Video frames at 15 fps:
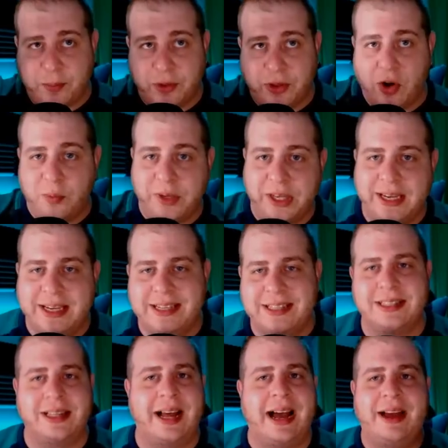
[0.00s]
below me
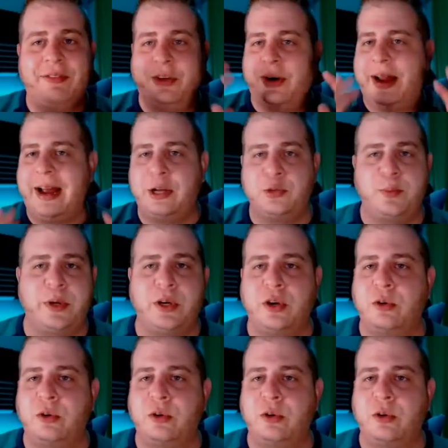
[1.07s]
is live. There has been